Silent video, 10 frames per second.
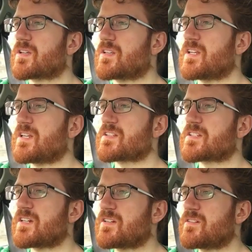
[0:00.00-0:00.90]
Can you hear the
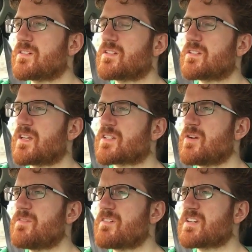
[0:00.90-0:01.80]
siren? It's
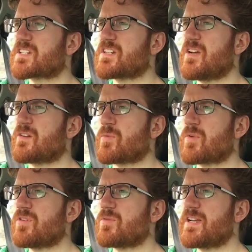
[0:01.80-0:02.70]
going very slow, like
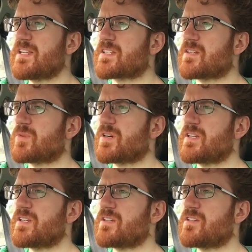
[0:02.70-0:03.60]
we're all waiting. Why are
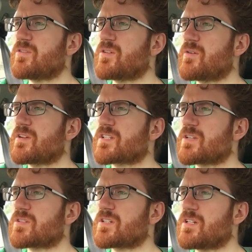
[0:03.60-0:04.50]
you going
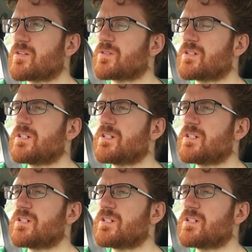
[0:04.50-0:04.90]
so slow?